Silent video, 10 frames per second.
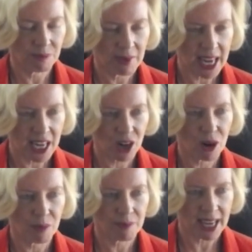make
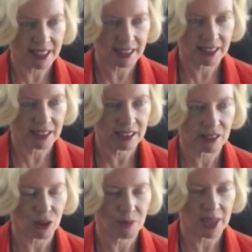our
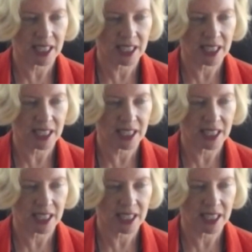messages or